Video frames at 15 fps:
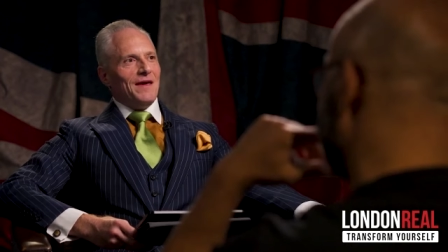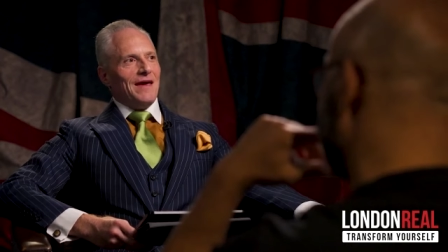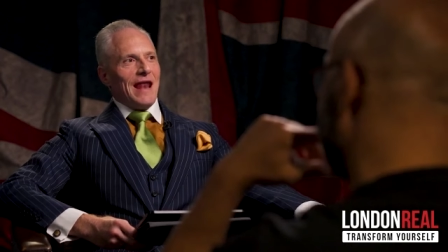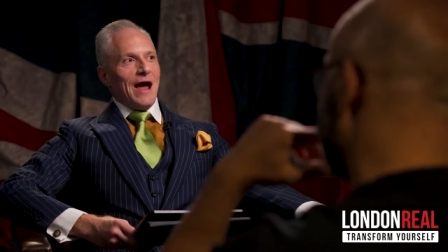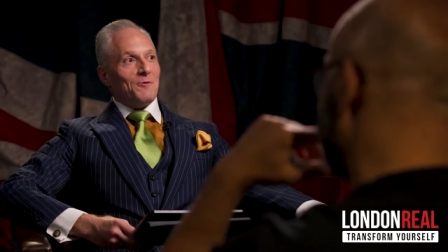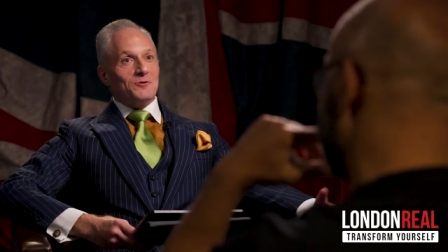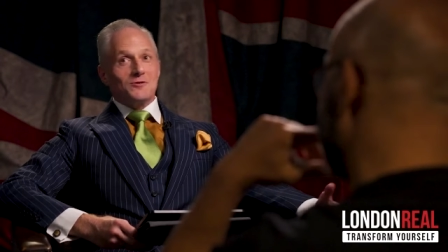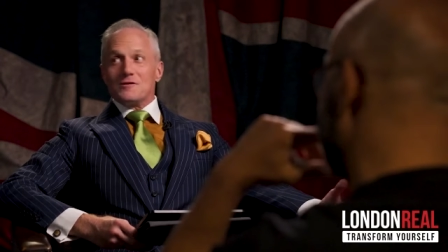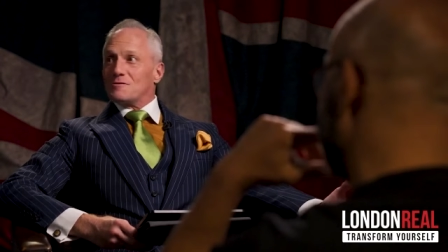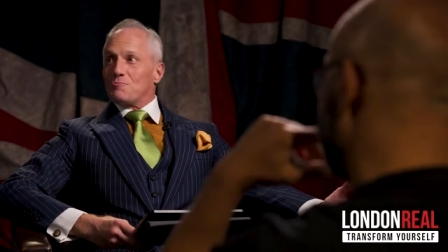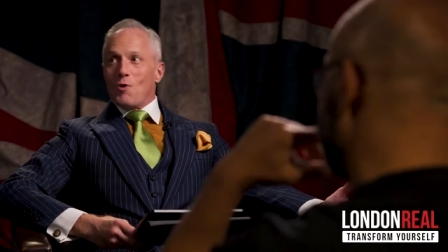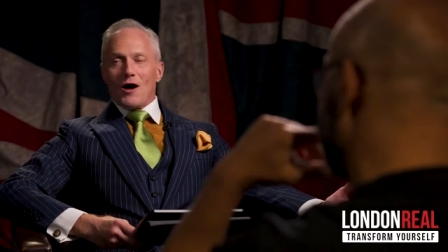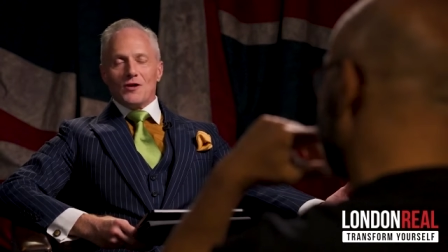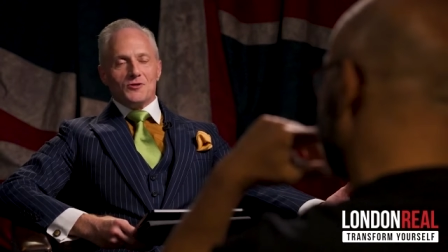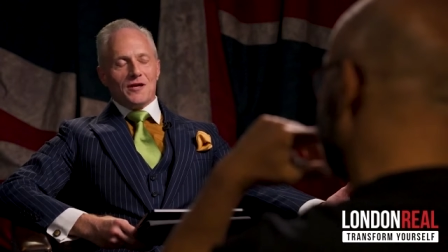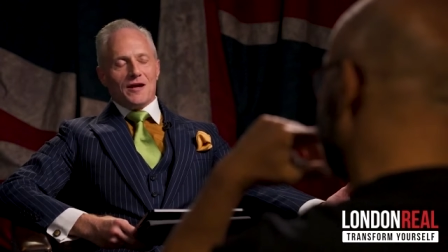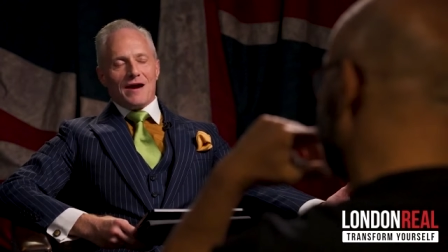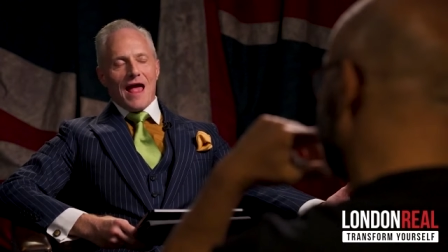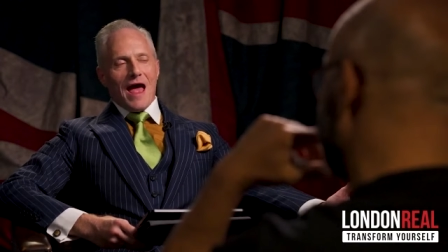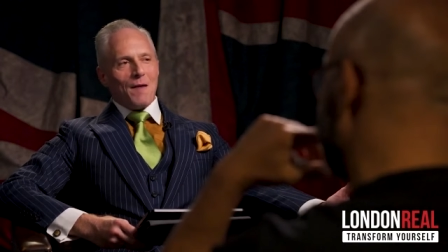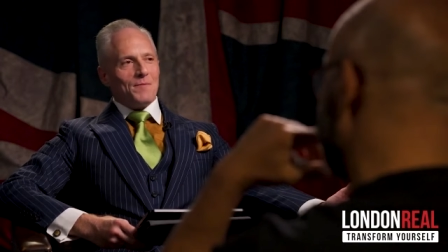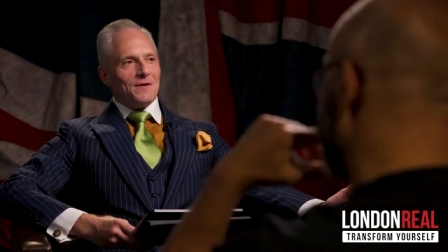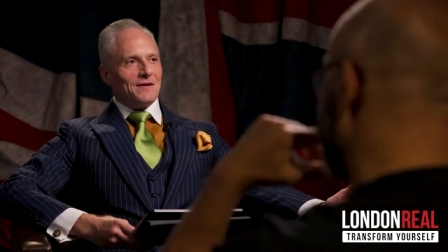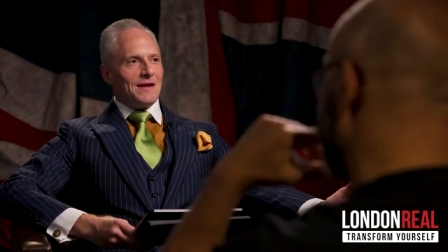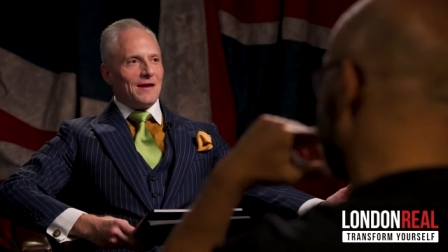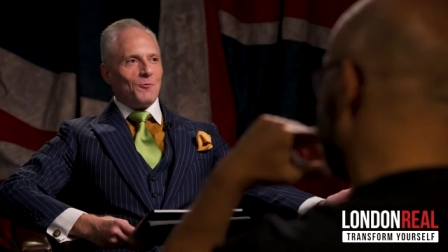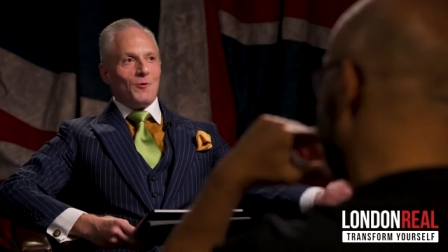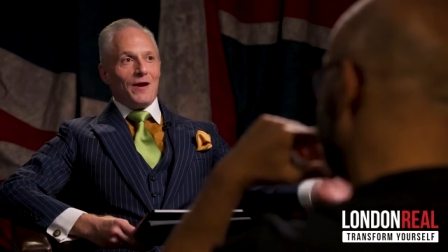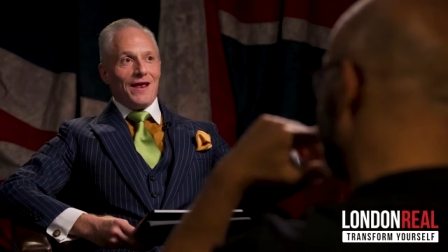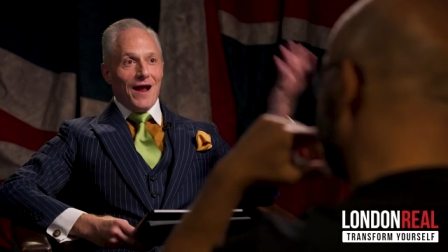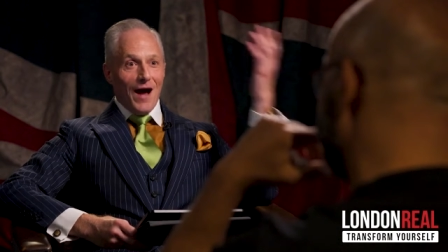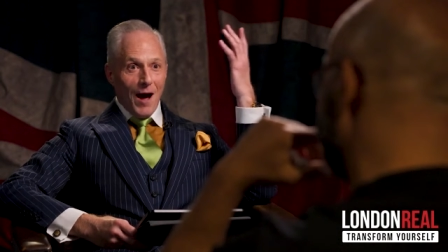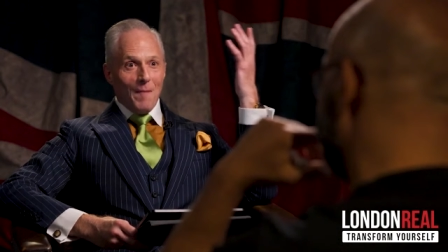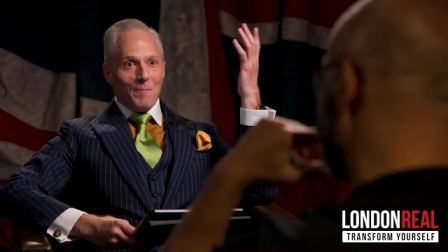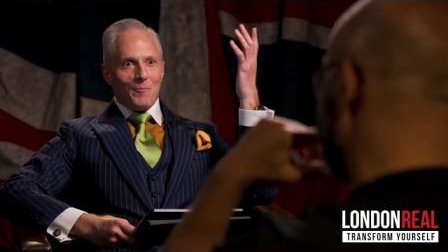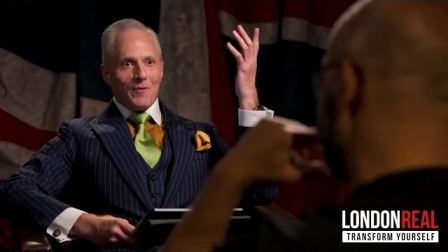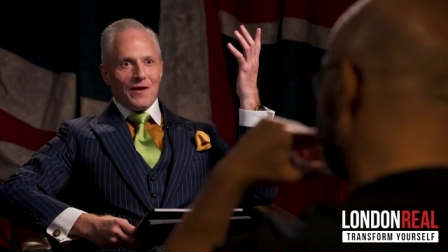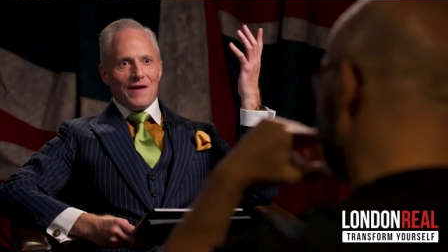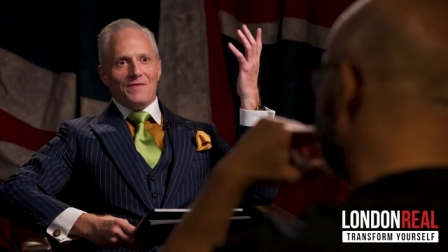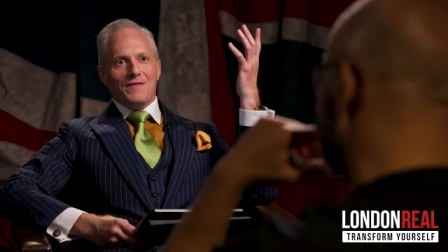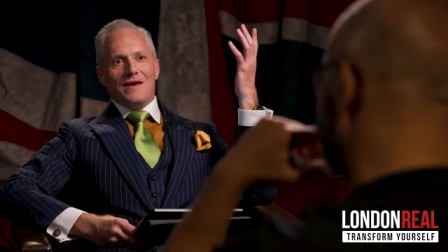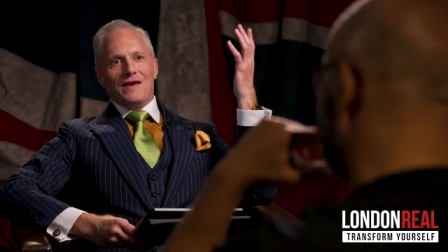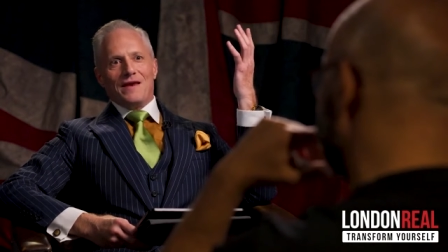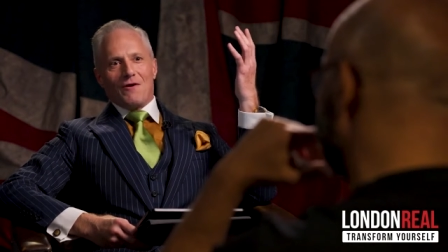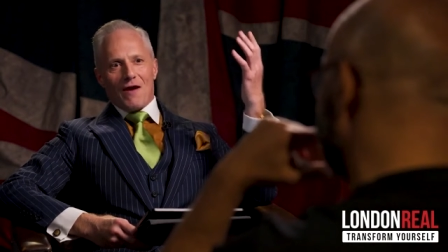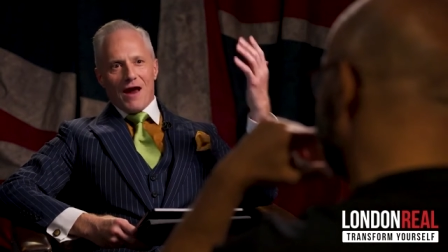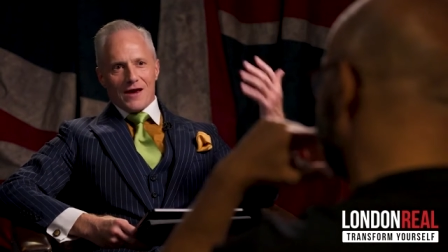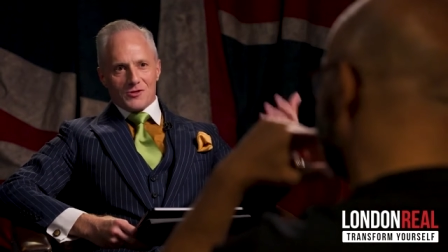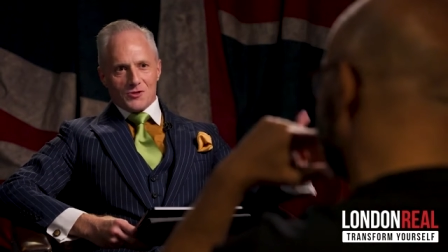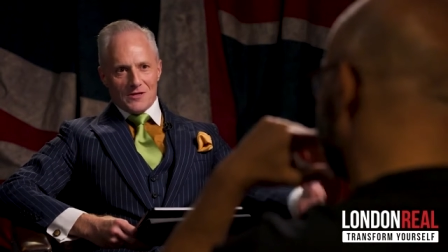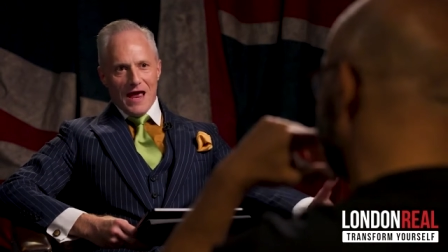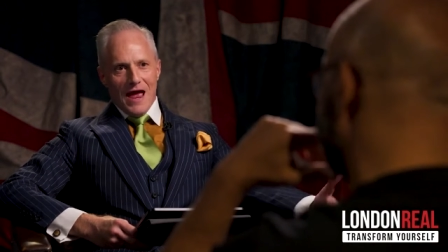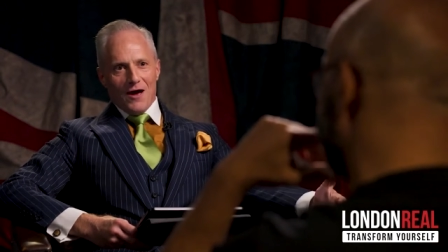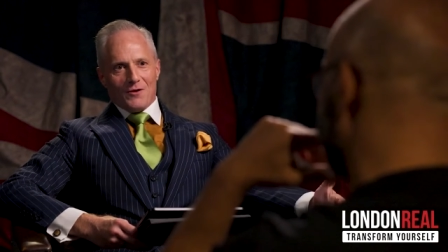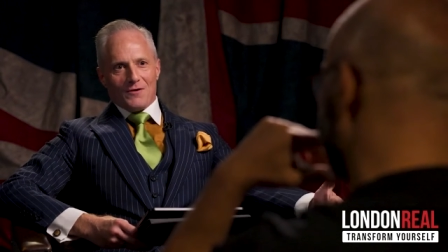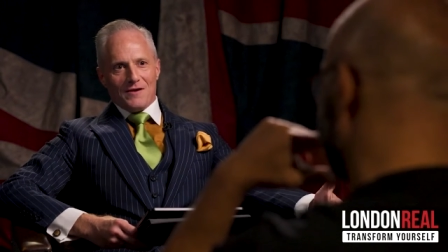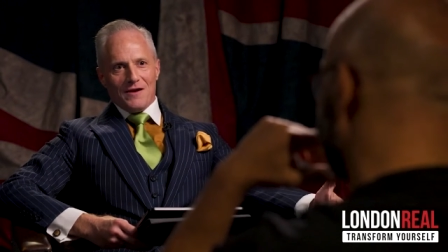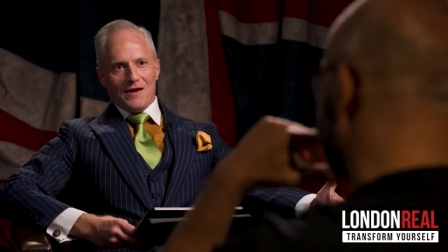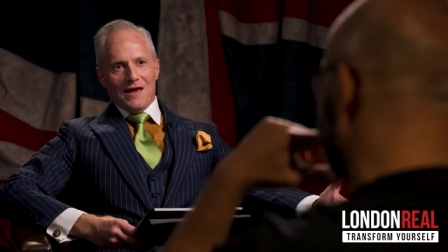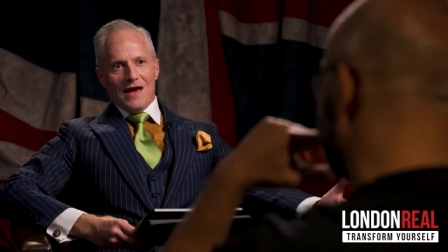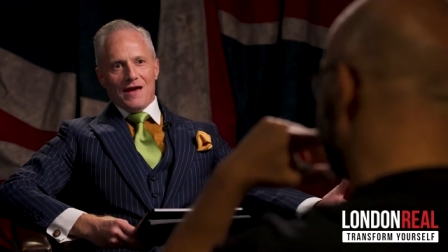And I was just watching it happen. It went up and then it crashed down.